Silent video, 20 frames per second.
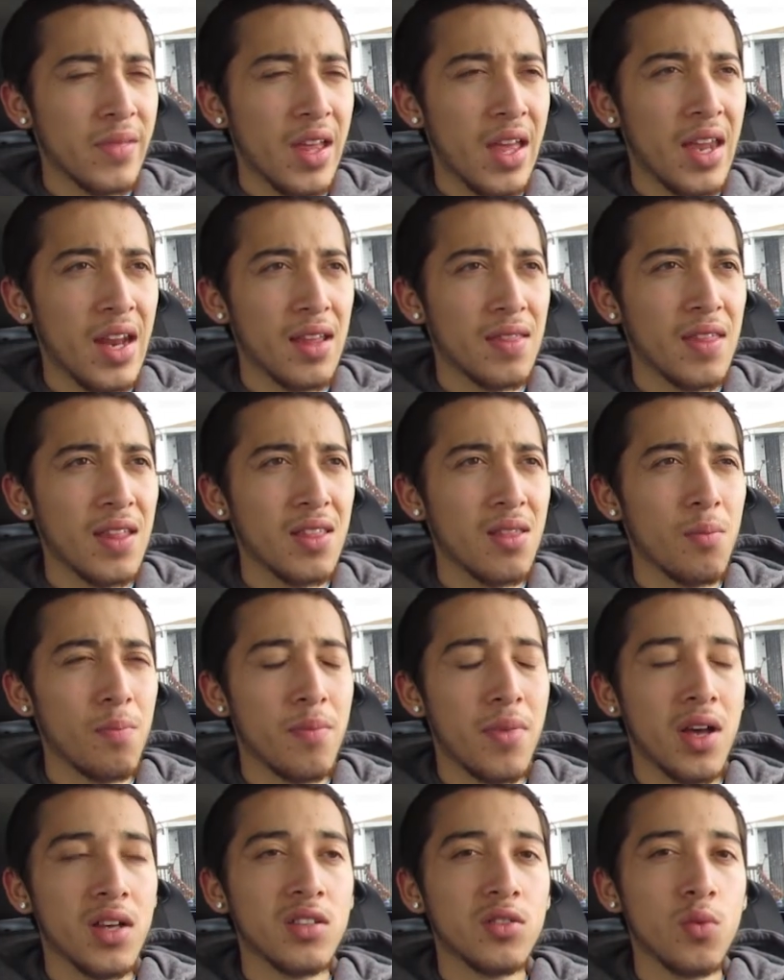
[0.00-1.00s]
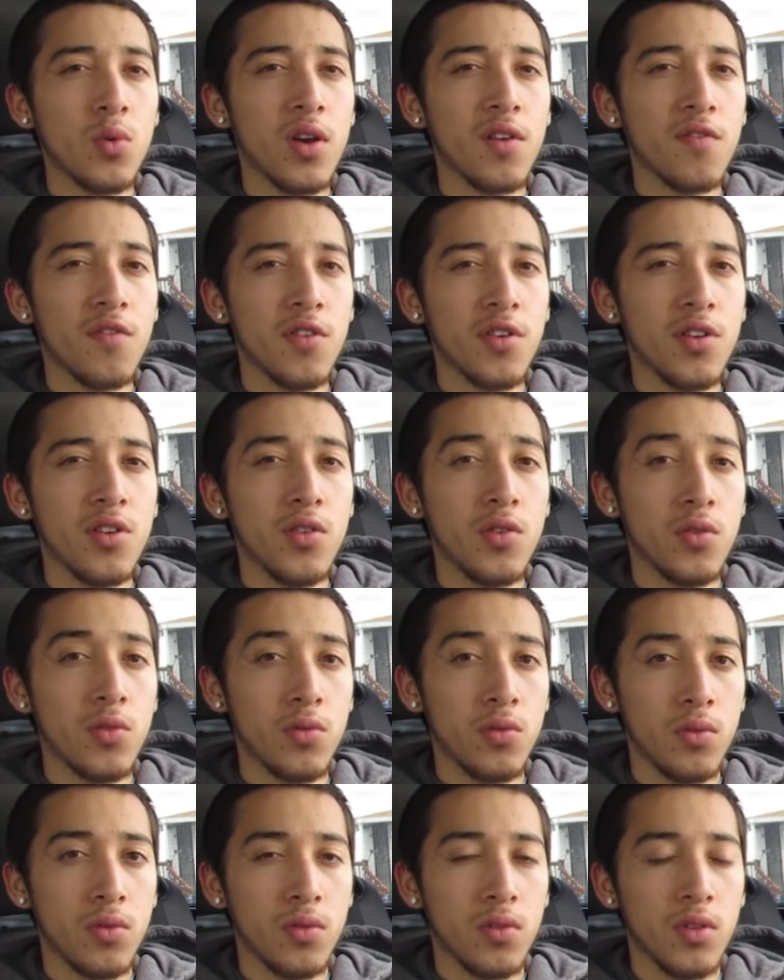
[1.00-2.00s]
And I think the best way for
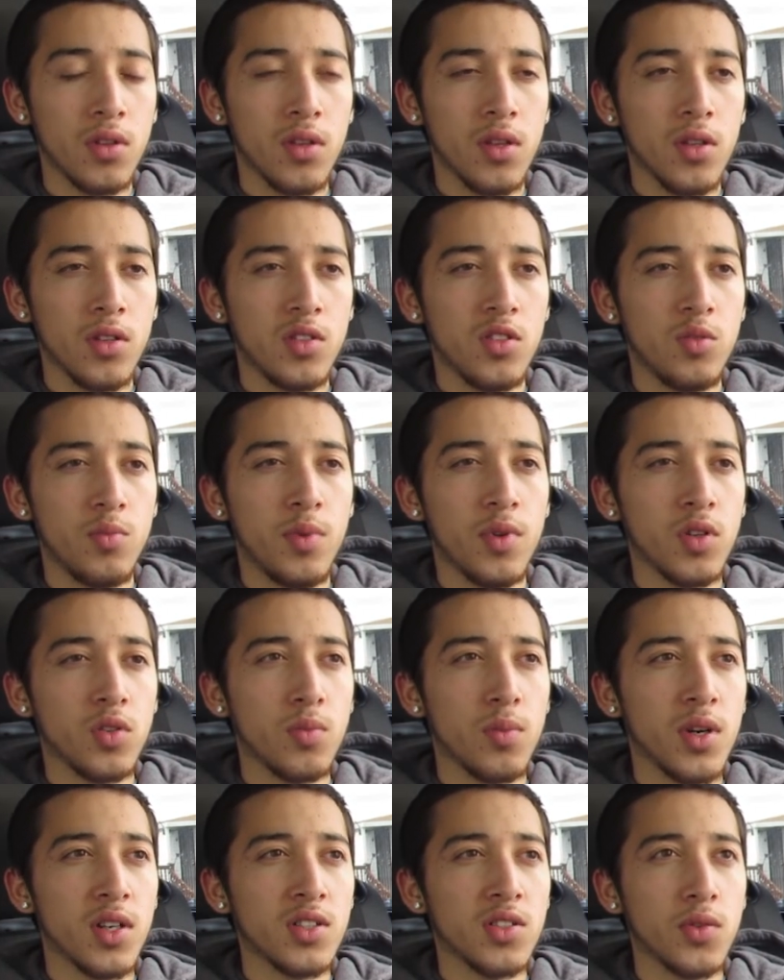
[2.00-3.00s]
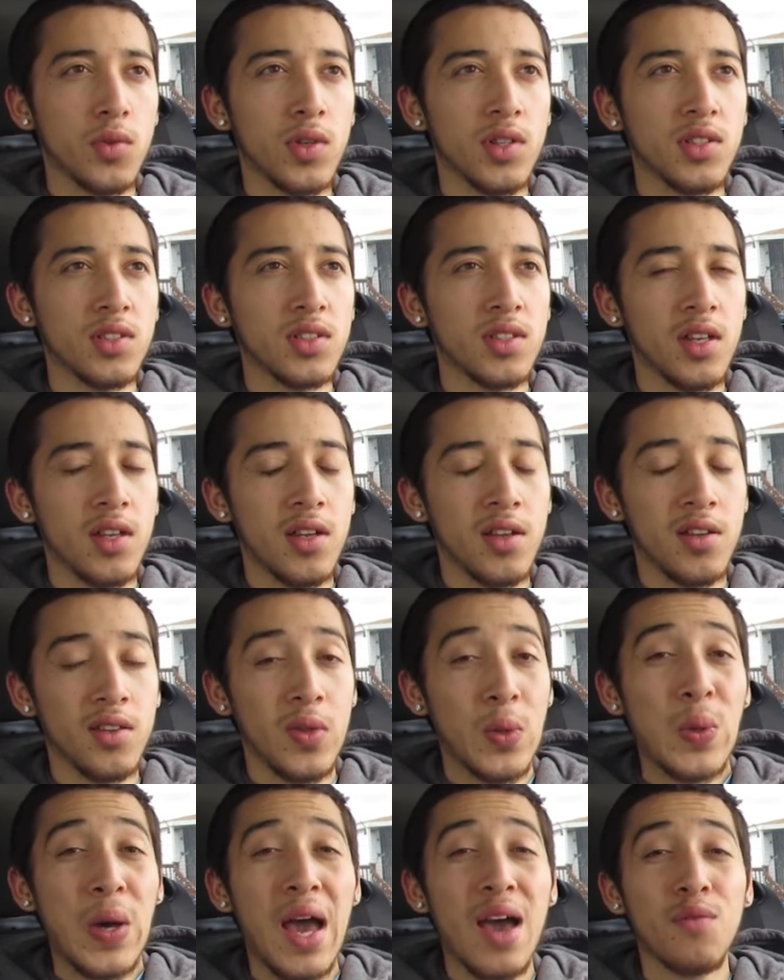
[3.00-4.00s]
you to build muscle is
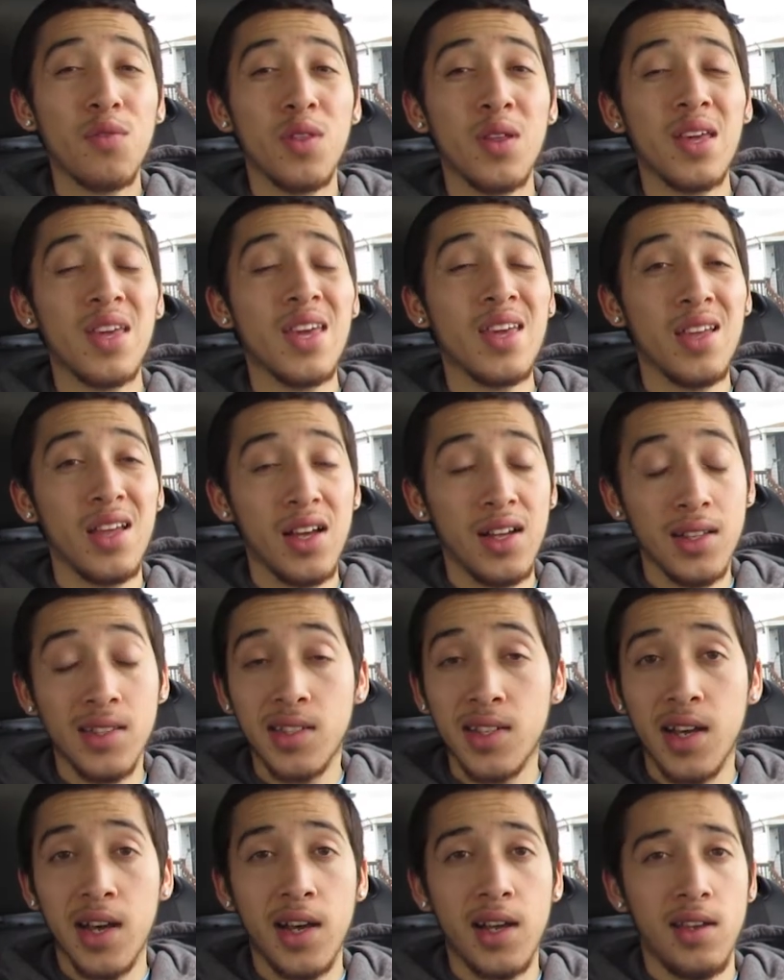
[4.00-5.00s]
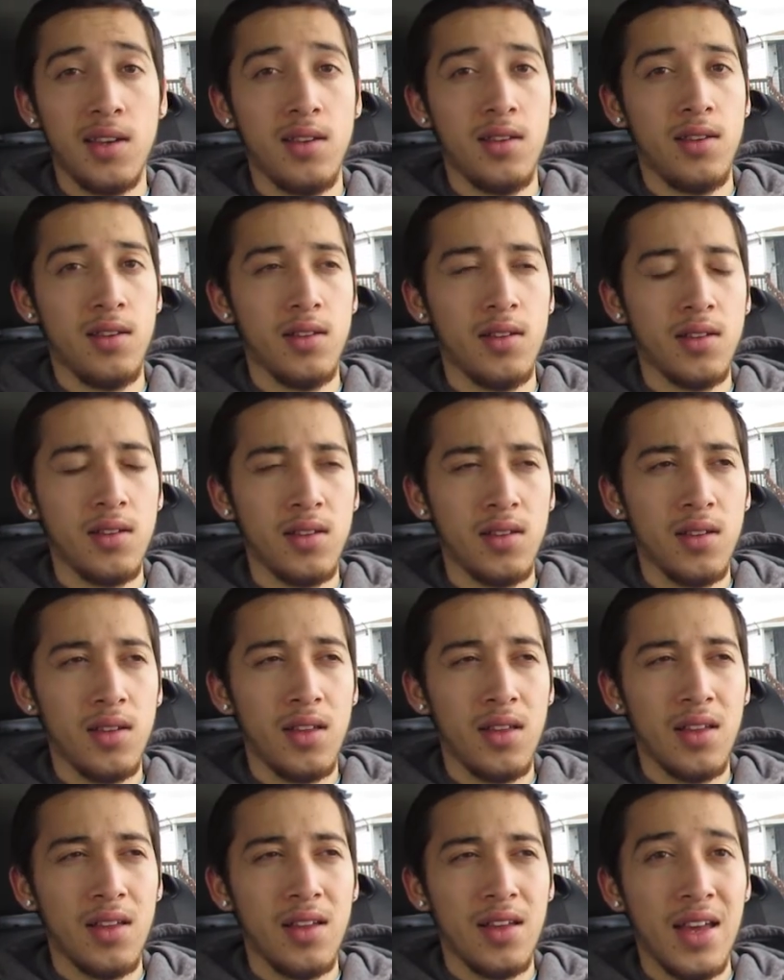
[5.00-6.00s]
you have to eat a ton.
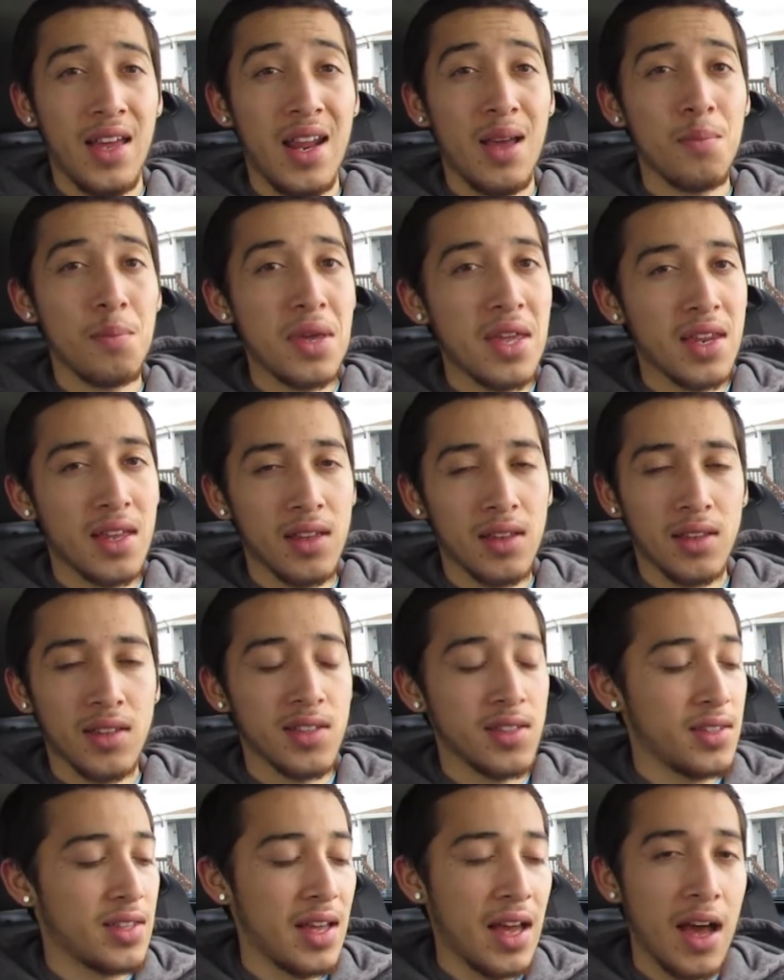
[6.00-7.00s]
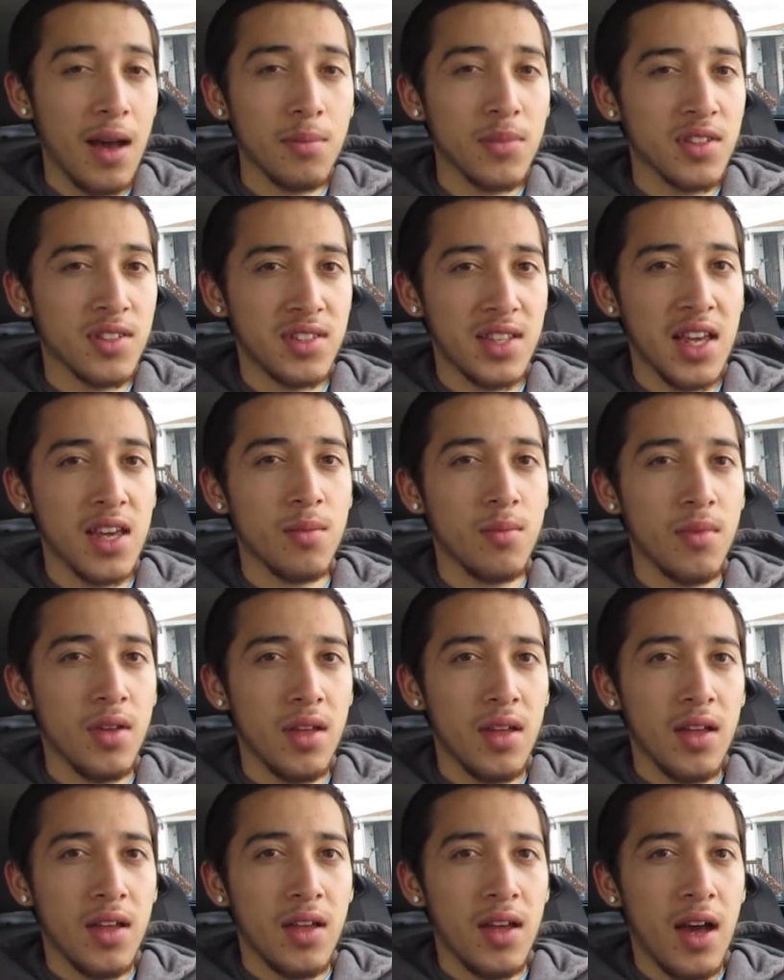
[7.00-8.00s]
And I mean it, because I'm the same.
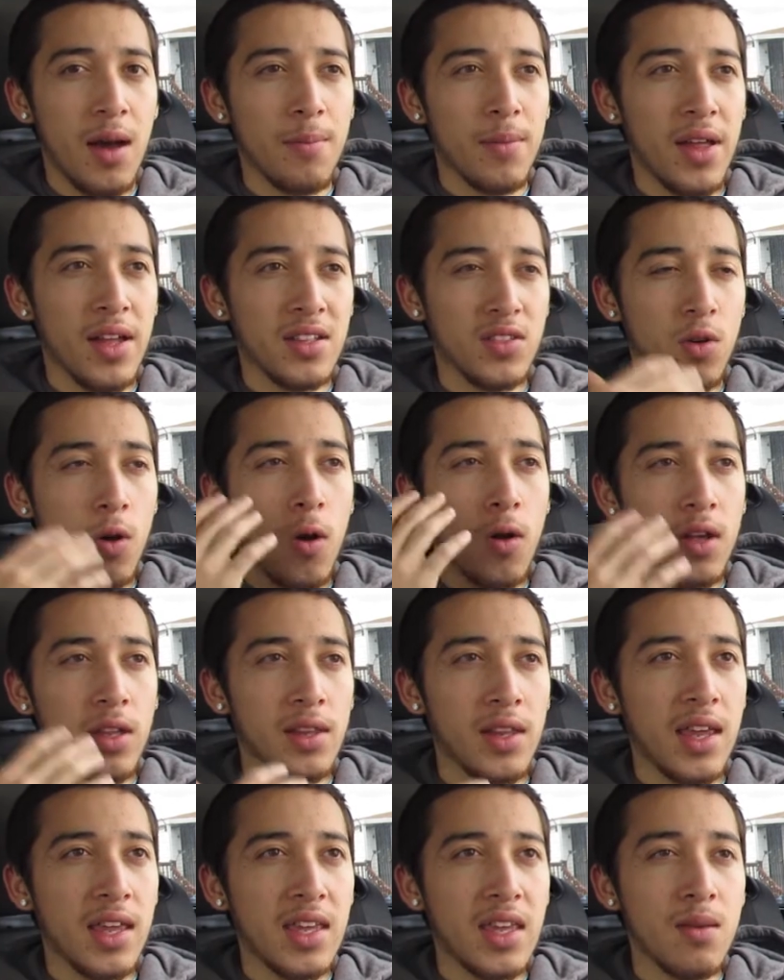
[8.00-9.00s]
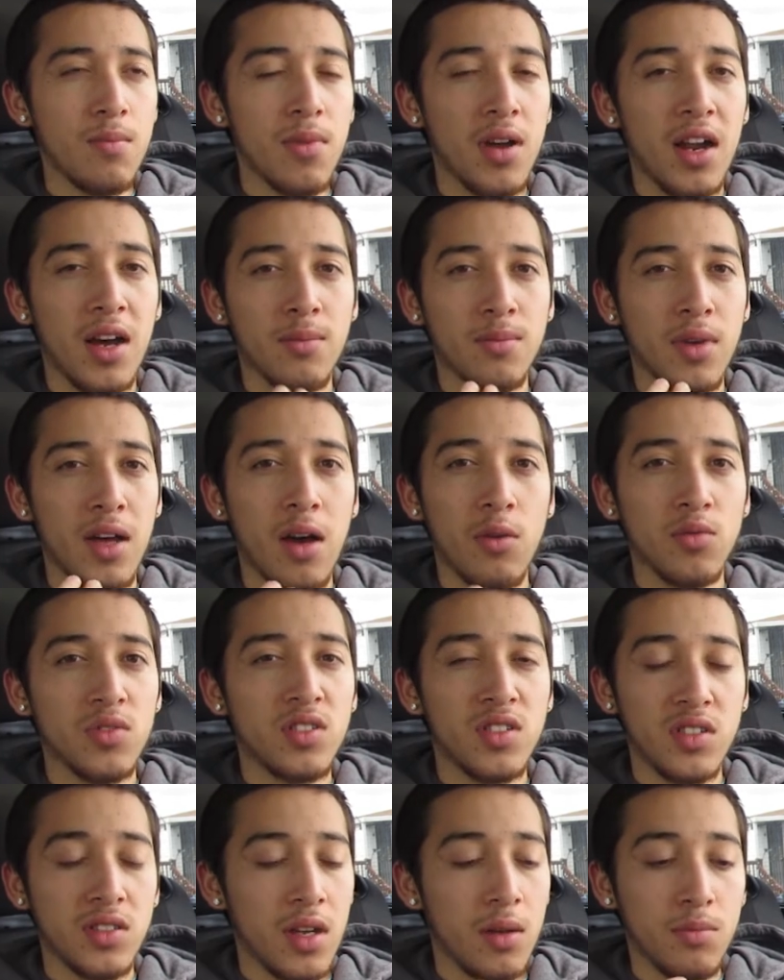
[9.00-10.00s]
I'm not tall and lanky, but I'm
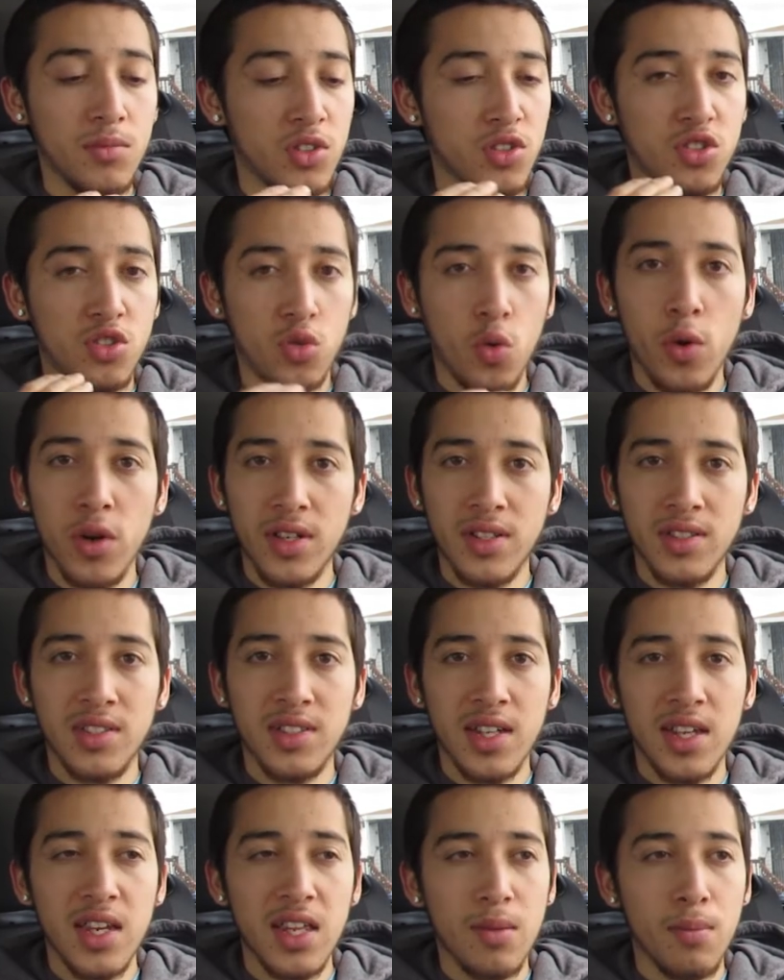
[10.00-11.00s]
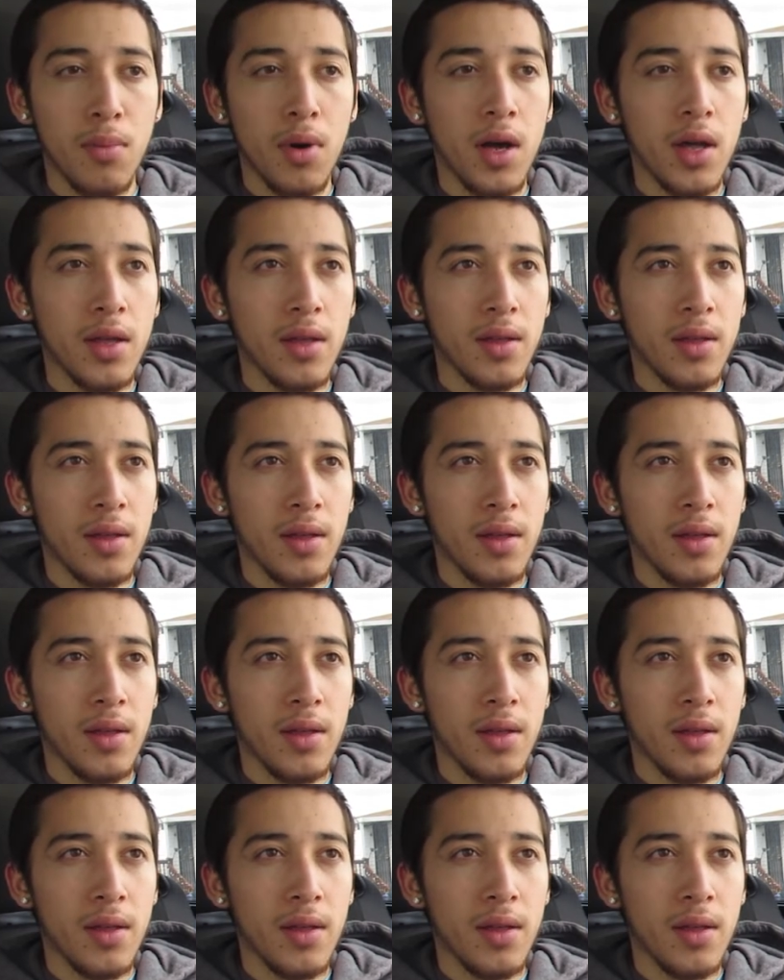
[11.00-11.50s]
just short and skinny. But